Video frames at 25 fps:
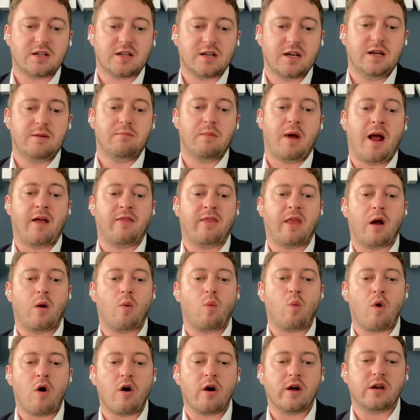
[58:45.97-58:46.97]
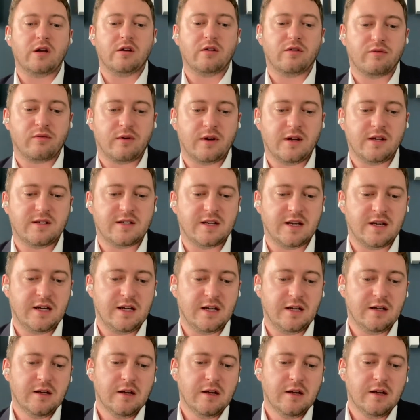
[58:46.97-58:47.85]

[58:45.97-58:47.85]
team and that wider three-tier